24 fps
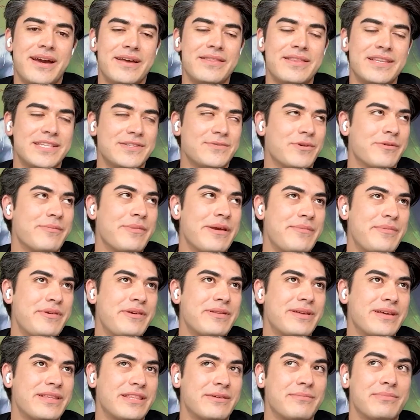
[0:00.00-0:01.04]
Yeah, and this is where
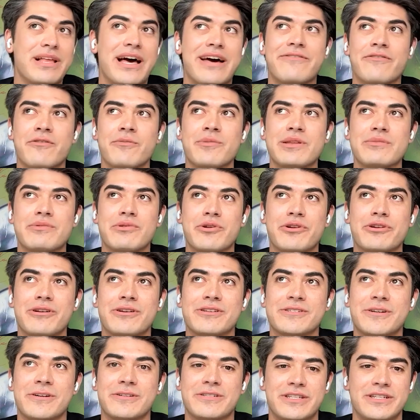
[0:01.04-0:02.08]
maybe like the platform and the
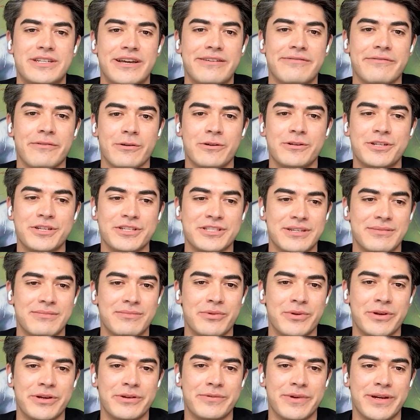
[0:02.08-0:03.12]
protocol start to diverge at
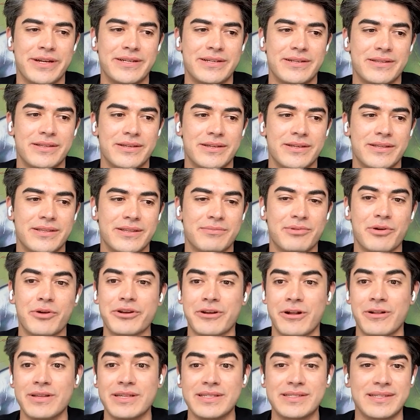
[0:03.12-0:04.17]
some point, right? The
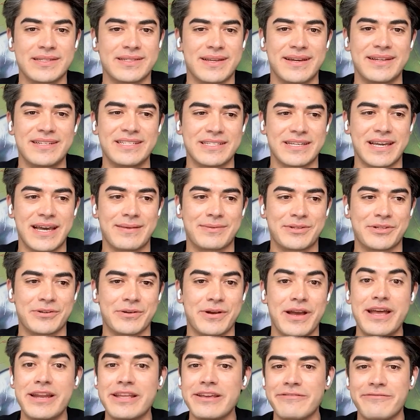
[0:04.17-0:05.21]
protocol is designed to
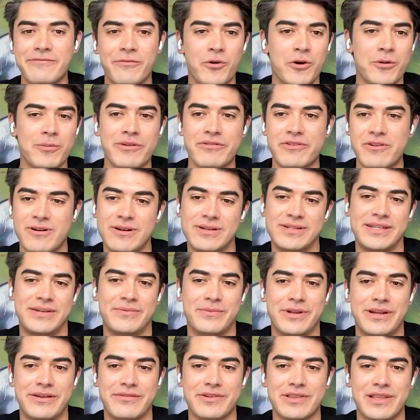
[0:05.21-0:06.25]
capture any form of
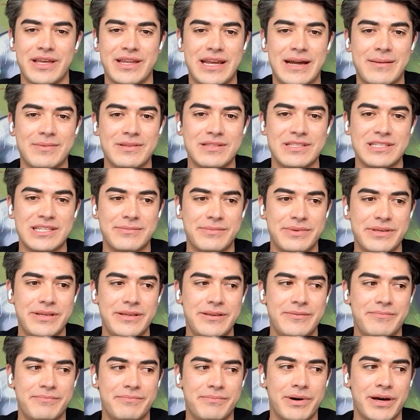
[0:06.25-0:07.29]
content, whatever that happens to
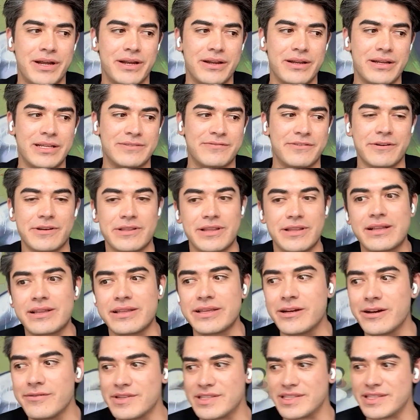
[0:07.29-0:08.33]
be, but it's
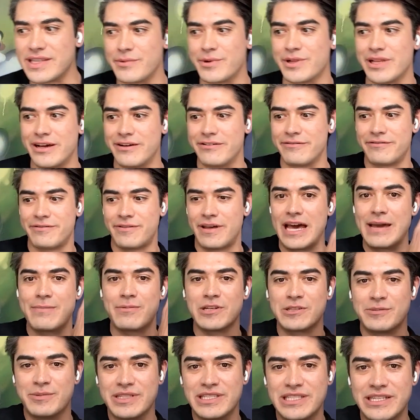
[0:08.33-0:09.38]
likely, obviously, that we'll have
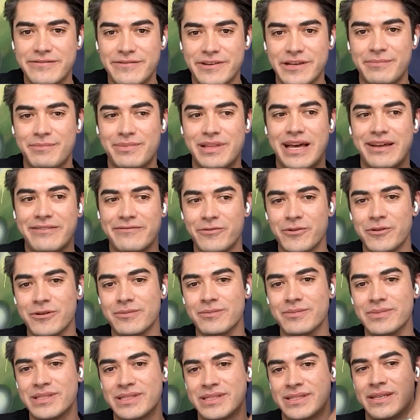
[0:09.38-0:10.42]
hyper-specific
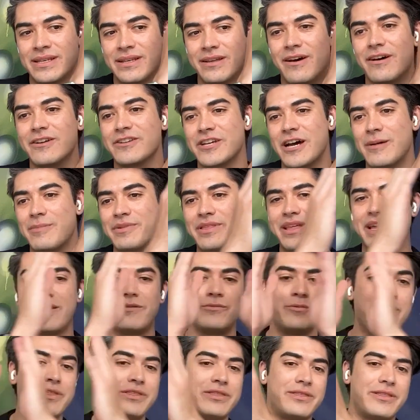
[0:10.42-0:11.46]
platforms on top of
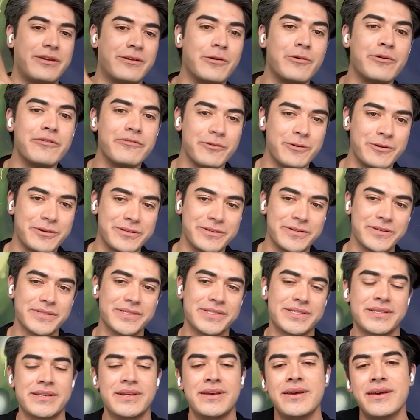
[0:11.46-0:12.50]
that with their own
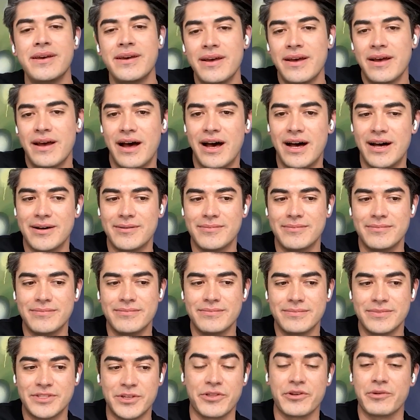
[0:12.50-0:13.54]
verticals.
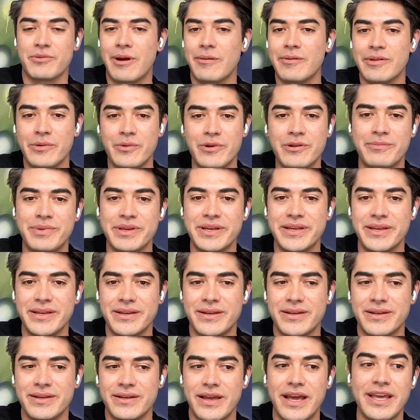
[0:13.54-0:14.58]
So there probably would
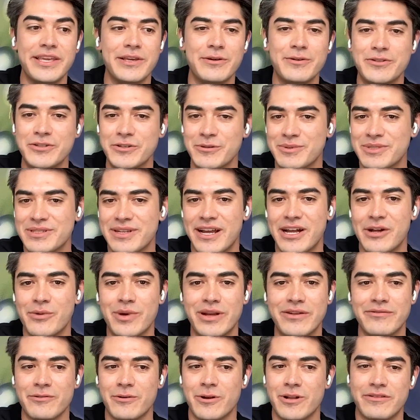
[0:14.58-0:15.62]
be a YouTube style
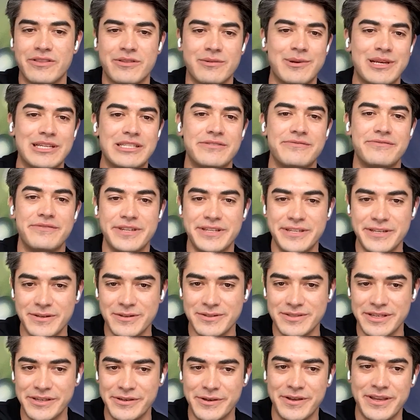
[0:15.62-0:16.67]
one for all of the best
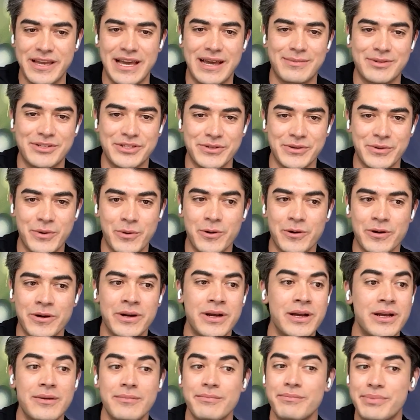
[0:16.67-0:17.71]
videos that you could capture,
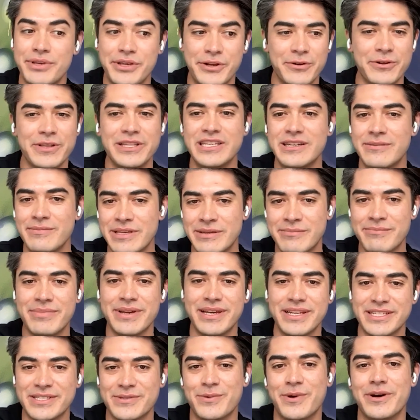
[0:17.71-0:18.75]
or purely a
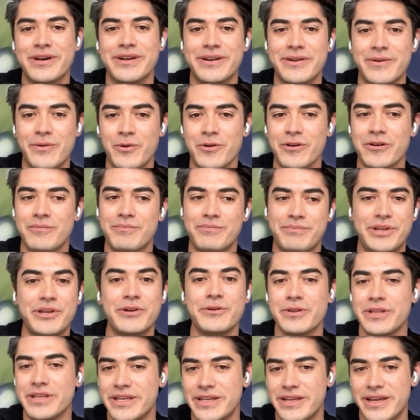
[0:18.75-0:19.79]
meme-based one, or
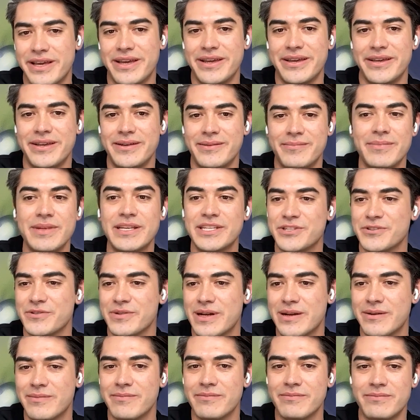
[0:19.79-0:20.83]
purely a
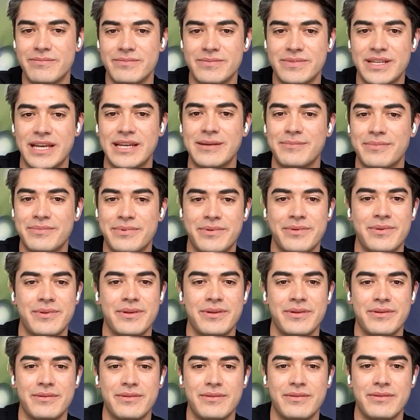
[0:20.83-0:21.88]
Instagram type
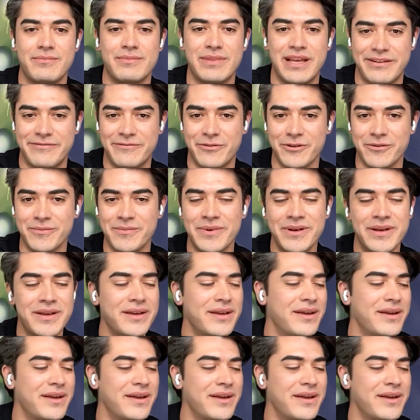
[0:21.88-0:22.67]
platform.